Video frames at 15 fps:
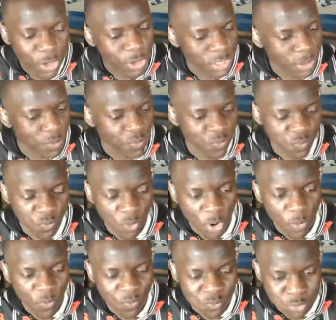some
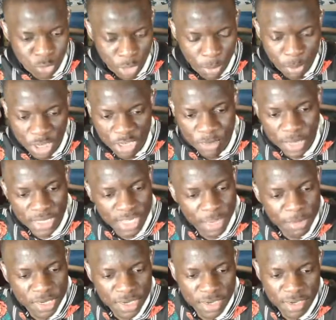One Punch Man type
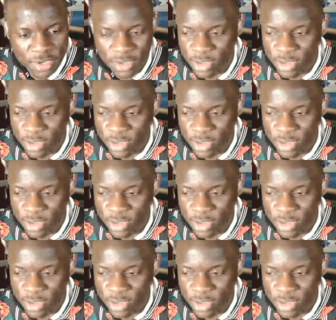shit.